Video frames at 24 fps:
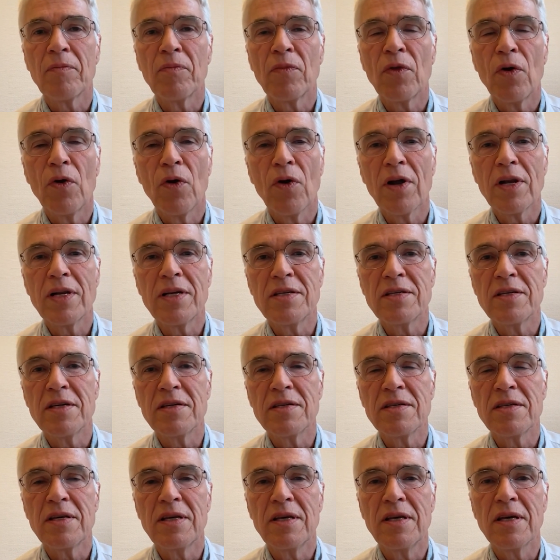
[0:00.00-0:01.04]
early
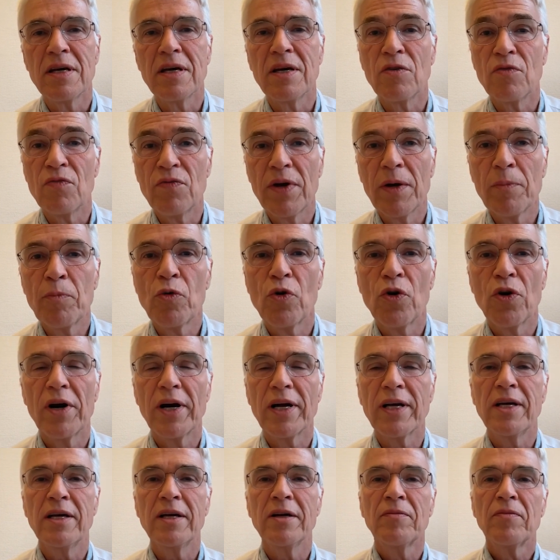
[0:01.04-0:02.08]
this year in
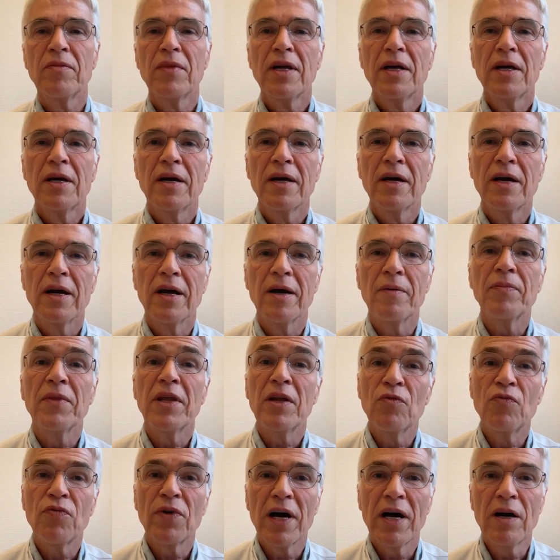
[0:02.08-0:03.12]
February
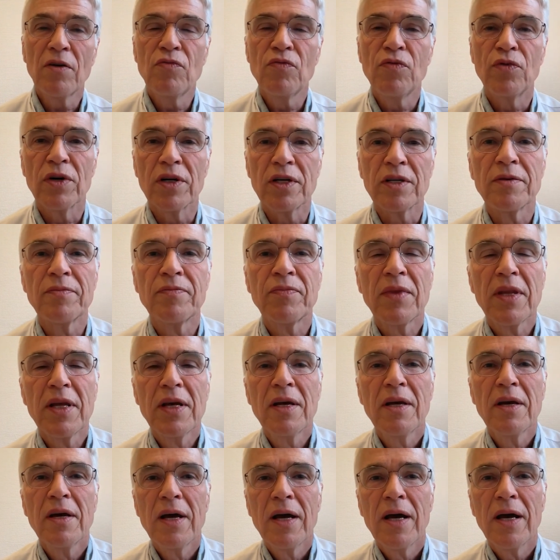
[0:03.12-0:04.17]
in Frankfurt.
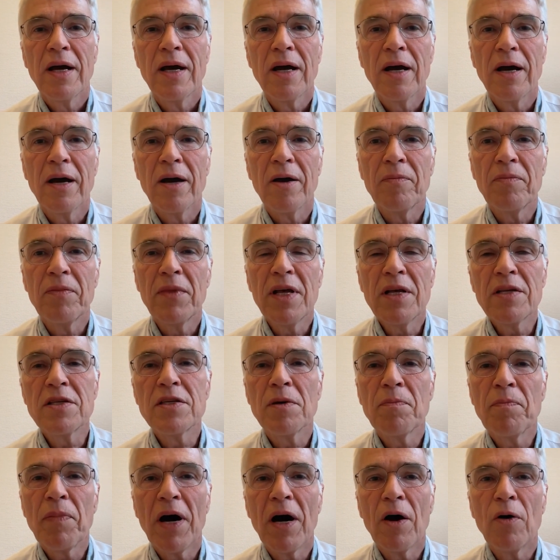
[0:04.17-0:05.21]
It's
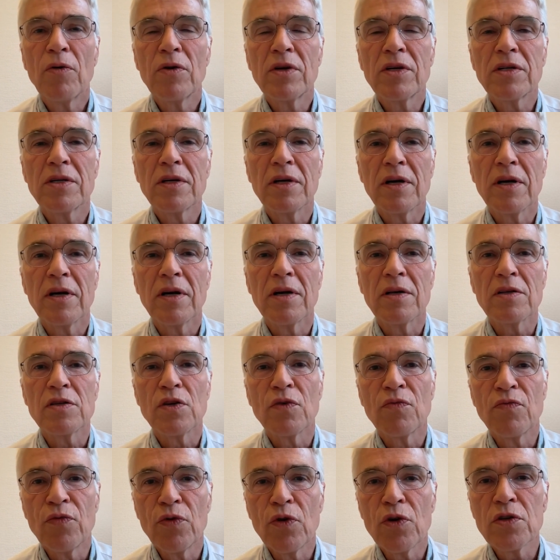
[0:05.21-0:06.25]
about the
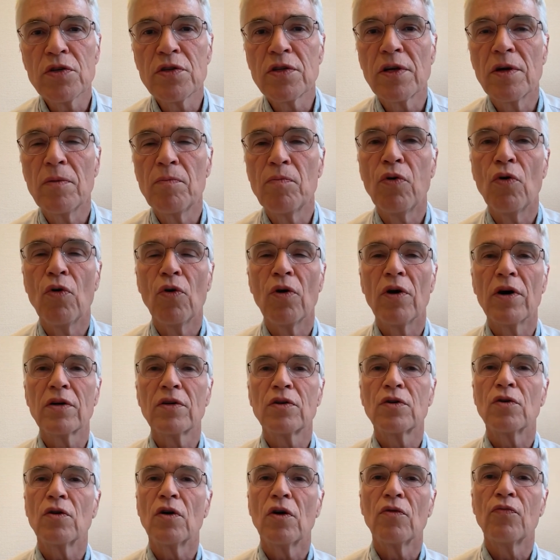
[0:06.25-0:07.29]
first
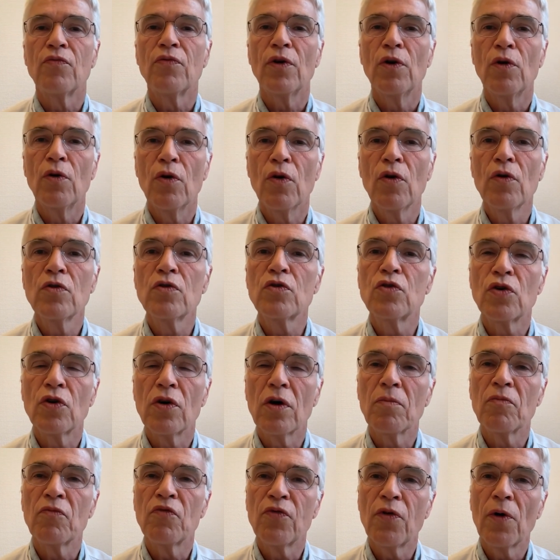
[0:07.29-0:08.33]
report of a
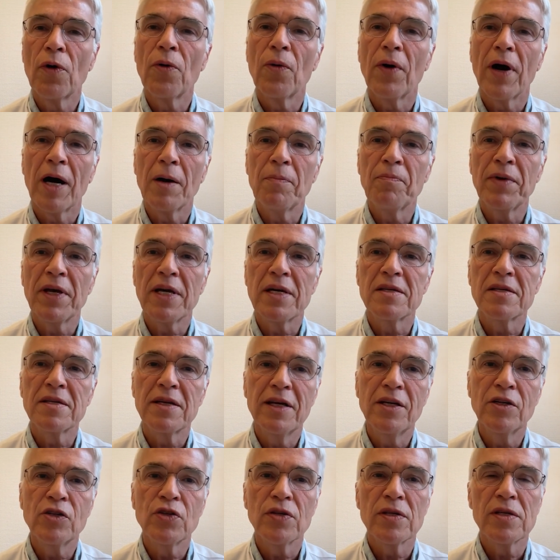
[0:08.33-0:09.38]
long-term follow-up
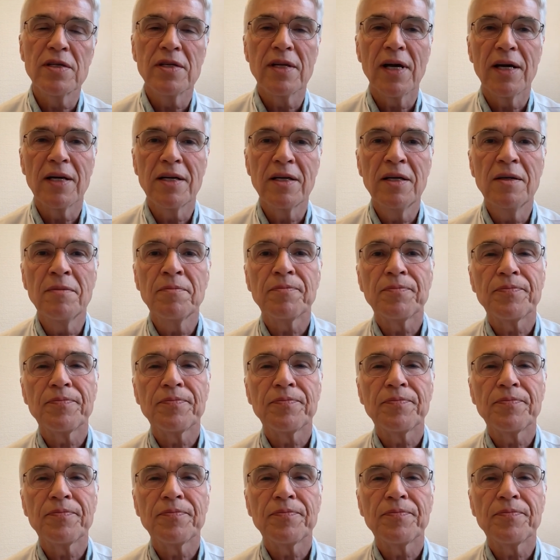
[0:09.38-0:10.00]
extension study